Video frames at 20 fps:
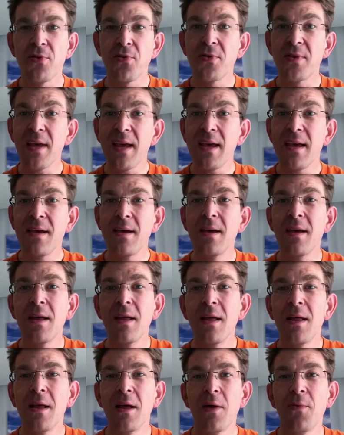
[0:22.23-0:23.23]
Today,
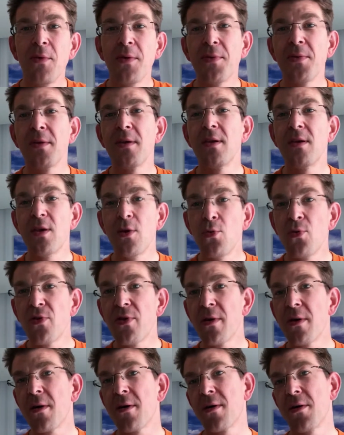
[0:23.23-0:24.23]
with
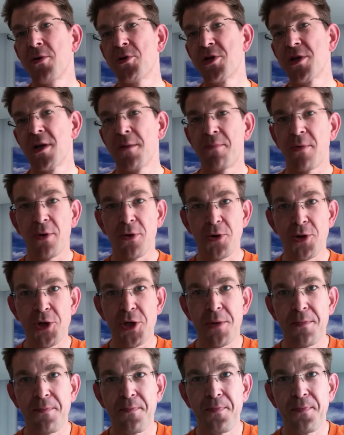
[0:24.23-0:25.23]
using a coaching
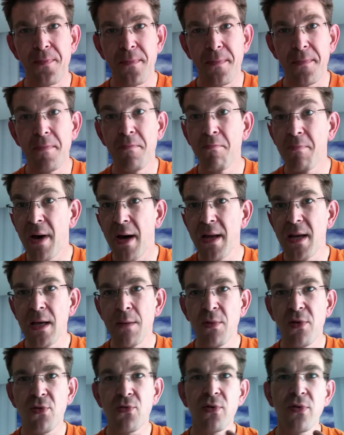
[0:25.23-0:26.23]
approach. My name
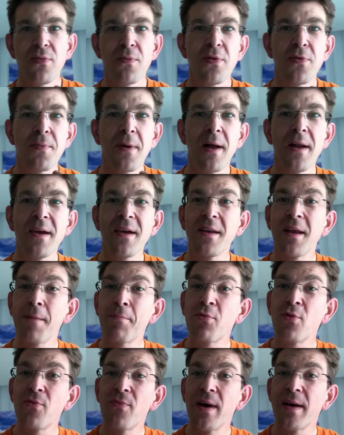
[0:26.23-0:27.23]
is Chris Spalik and I
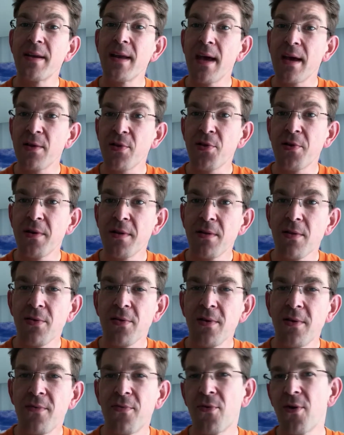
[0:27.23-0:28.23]
provide
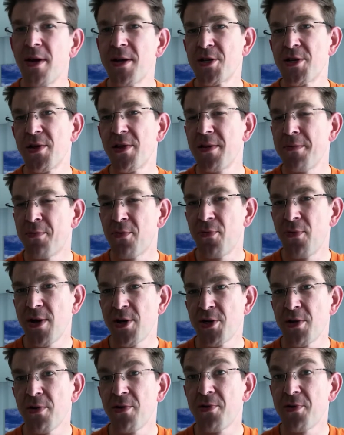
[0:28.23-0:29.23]
excellence for HSE
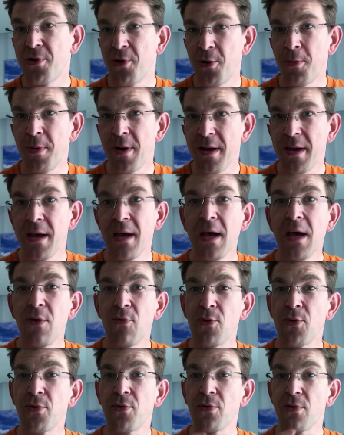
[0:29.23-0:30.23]
professionals globally
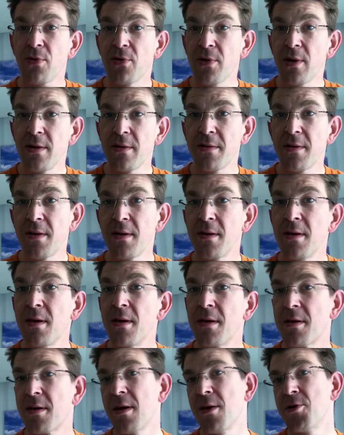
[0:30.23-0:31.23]
with consulting,
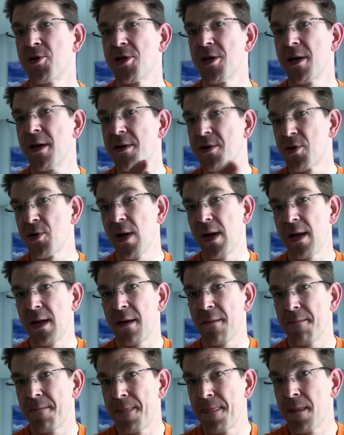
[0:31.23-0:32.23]
coaching and training,
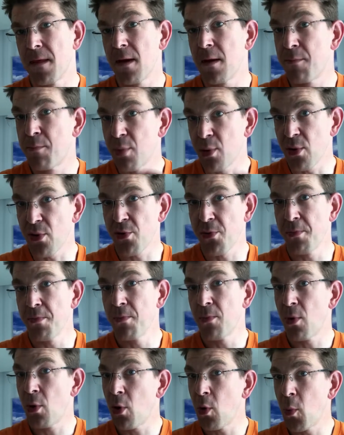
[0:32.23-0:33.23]
in
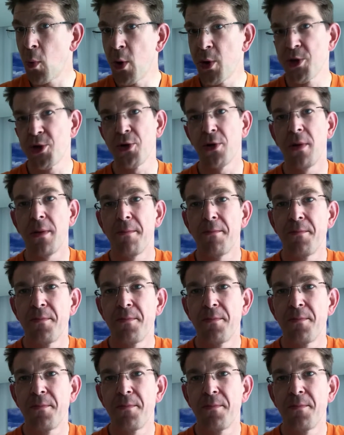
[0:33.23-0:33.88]
person or virtual.